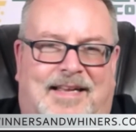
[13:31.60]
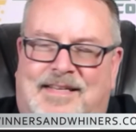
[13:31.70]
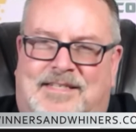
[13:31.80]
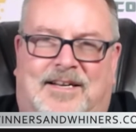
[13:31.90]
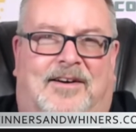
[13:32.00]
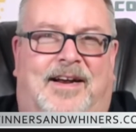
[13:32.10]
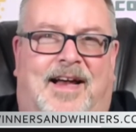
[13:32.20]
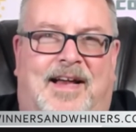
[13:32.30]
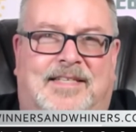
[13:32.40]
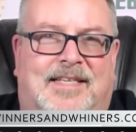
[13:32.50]
Sorry,
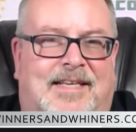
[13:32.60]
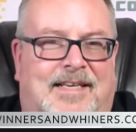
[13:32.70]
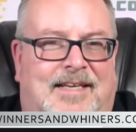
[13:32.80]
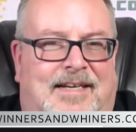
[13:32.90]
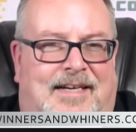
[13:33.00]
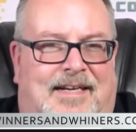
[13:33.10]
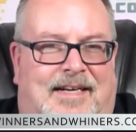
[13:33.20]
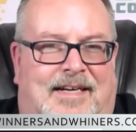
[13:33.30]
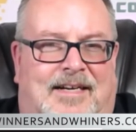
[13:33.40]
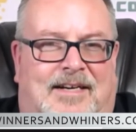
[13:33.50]
guys. I
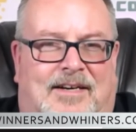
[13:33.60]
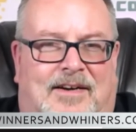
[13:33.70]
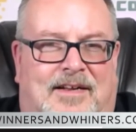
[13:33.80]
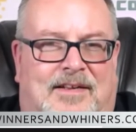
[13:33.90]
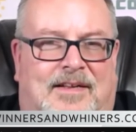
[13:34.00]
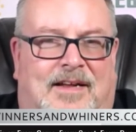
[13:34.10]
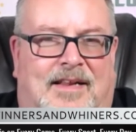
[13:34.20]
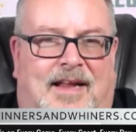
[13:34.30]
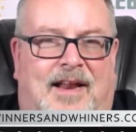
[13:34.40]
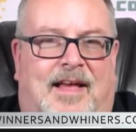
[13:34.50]

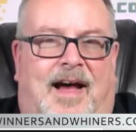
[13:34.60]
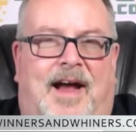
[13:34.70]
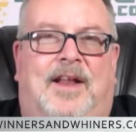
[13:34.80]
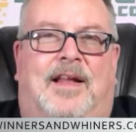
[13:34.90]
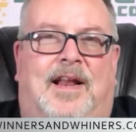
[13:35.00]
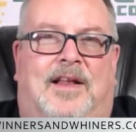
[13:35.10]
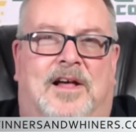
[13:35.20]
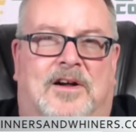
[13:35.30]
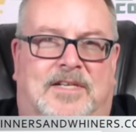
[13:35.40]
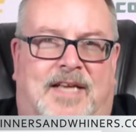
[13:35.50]
had a lot of
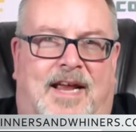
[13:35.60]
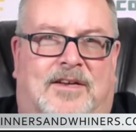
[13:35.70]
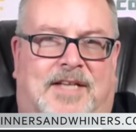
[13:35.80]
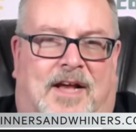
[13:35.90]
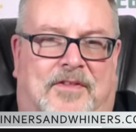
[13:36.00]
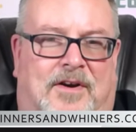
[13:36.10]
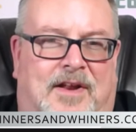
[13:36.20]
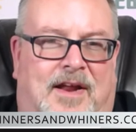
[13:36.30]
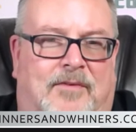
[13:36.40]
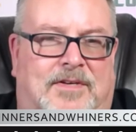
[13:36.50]
long tails out there
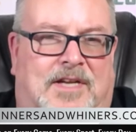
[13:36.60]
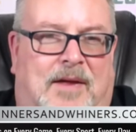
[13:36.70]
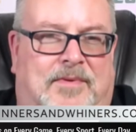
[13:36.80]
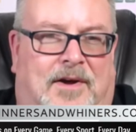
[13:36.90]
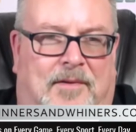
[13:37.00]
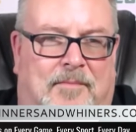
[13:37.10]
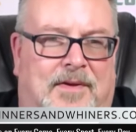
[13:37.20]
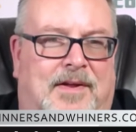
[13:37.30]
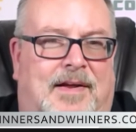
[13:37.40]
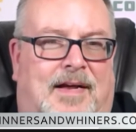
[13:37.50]
today, and we stepped on them.
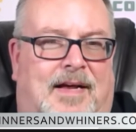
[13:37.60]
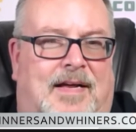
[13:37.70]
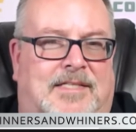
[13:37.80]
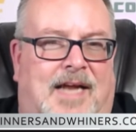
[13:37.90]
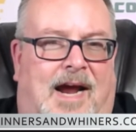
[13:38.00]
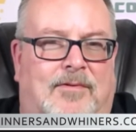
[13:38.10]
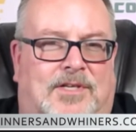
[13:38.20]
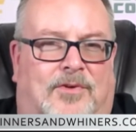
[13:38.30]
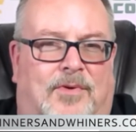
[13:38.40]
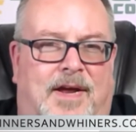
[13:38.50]
Cyrus
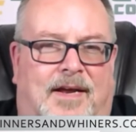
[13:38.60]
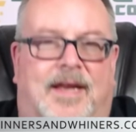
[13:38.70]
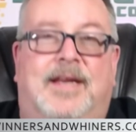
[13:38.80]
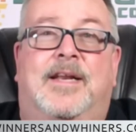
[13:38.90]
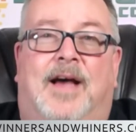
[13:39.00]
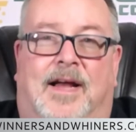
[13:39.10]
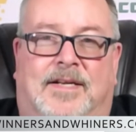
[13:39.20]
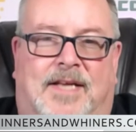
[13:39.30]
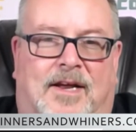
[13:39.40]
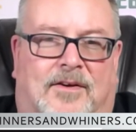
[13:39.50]
Quing, he did not
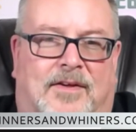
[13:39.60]
tail.